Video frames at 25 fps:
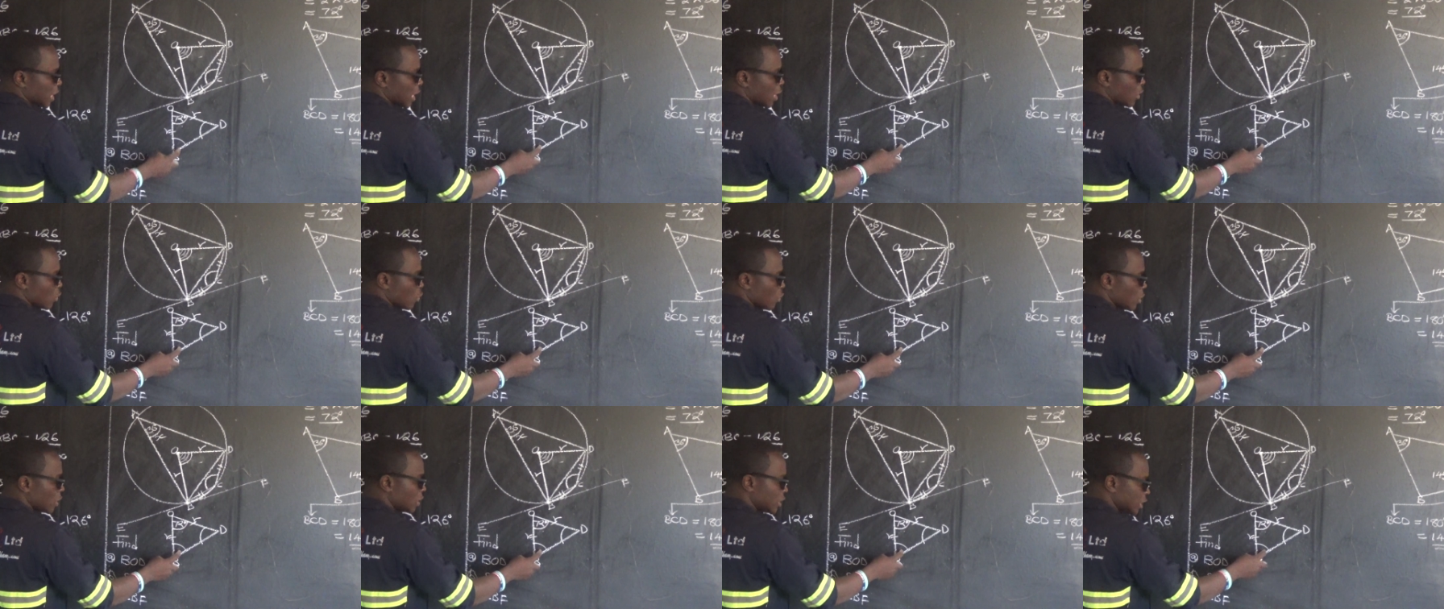
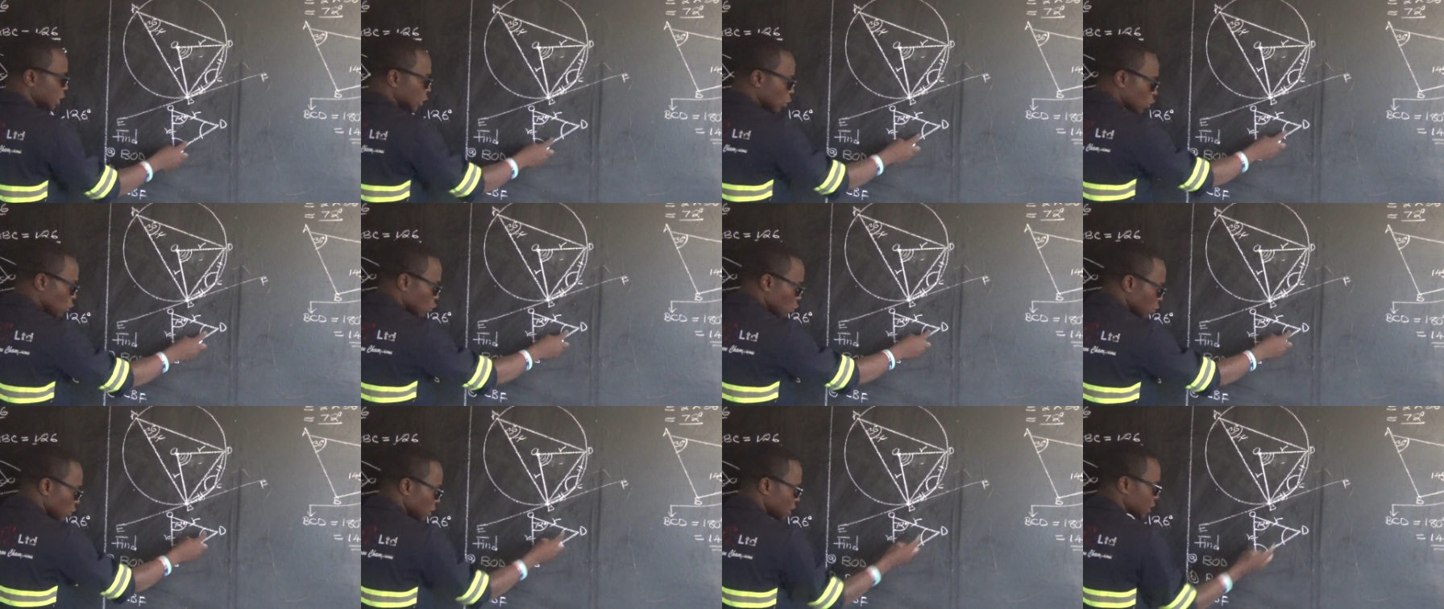angle is
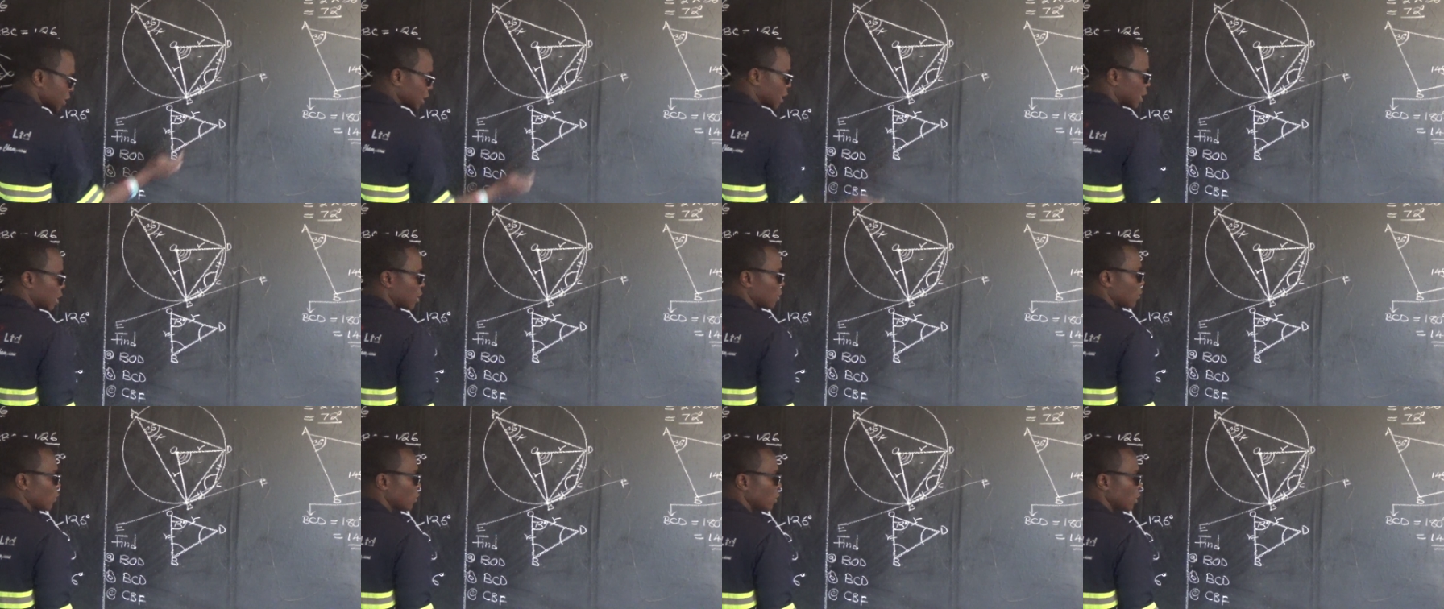equal to this
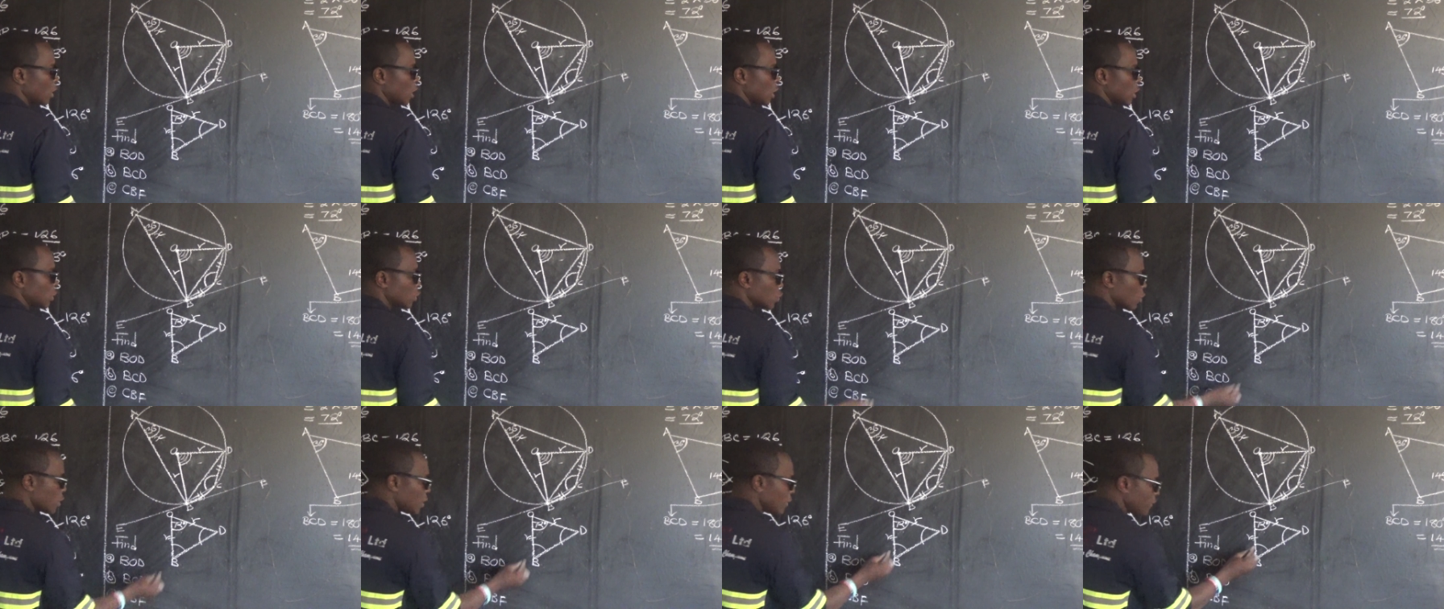angle.
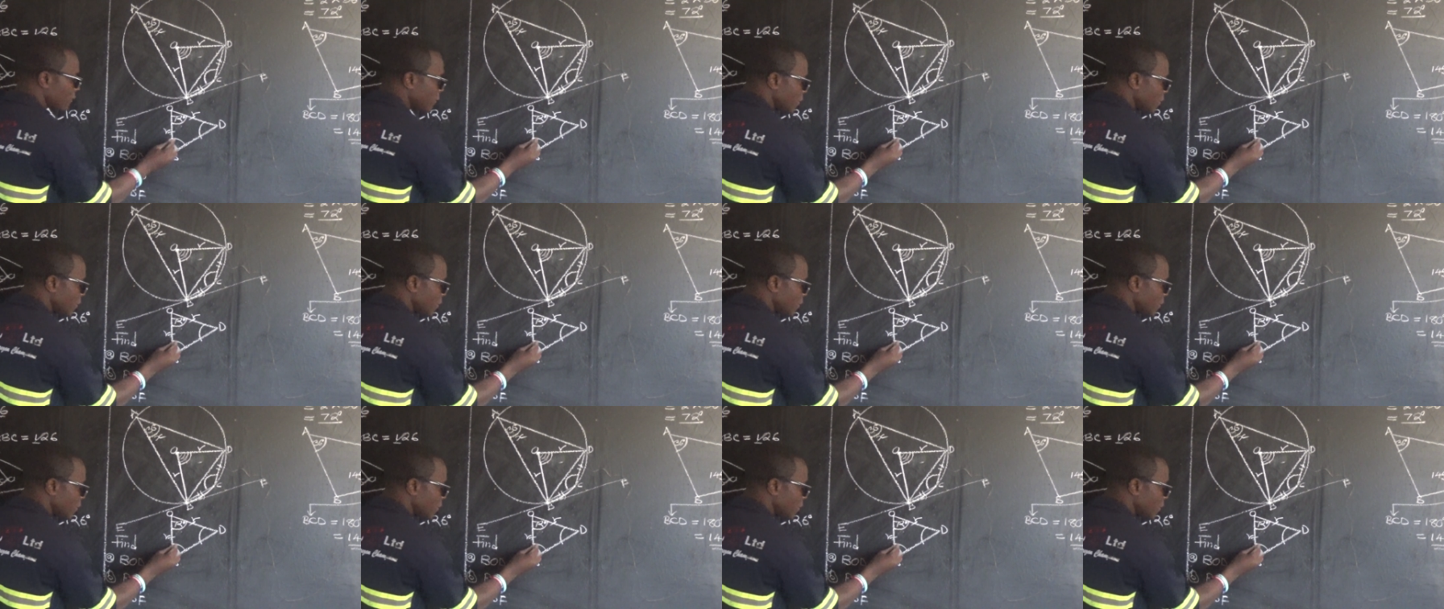So if